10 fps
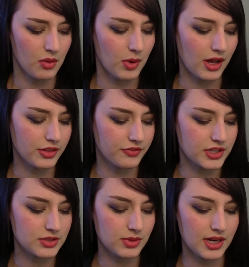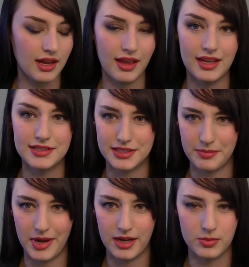Well, the first one, it's
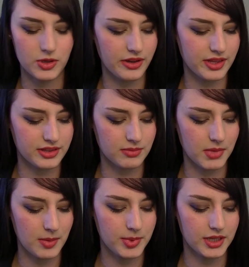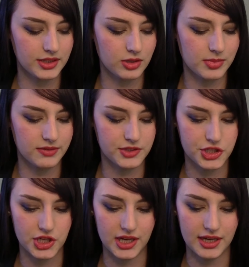debatable. I think there might be a little bit of a
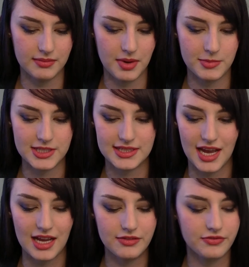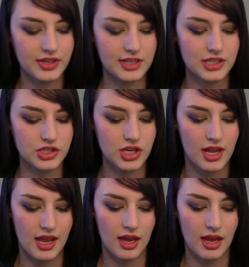sheen, maybe a satin finish.